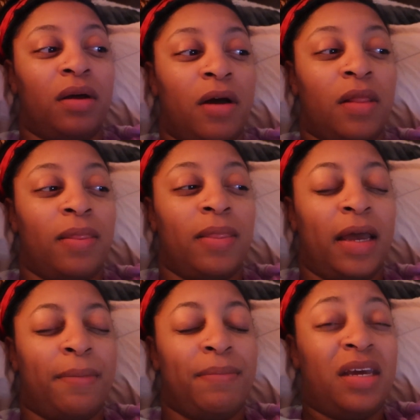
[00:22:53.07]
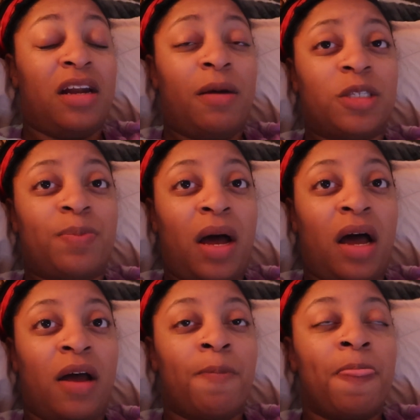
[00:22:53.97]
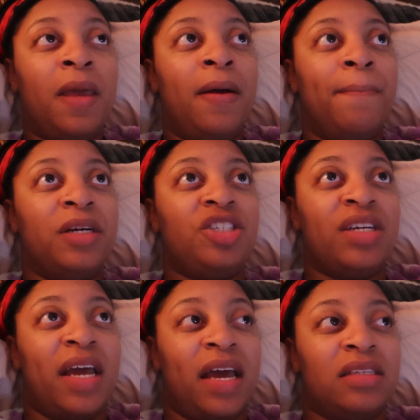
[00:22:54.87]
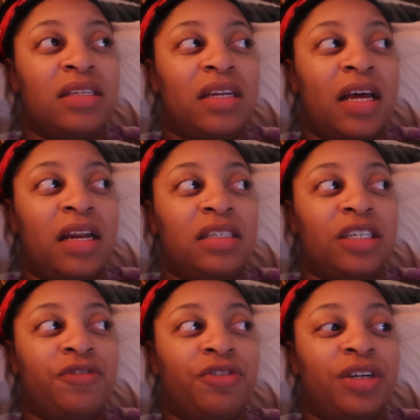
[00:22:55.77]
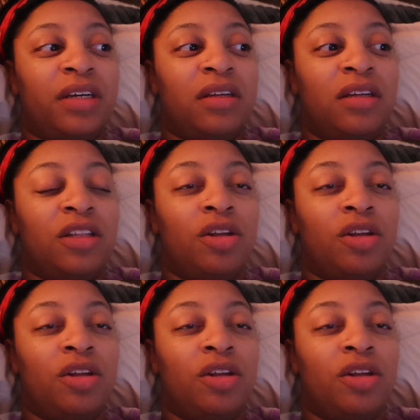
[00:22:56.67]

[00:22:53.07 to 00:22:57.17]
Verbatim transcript: a like meetup spot, but she exited at a different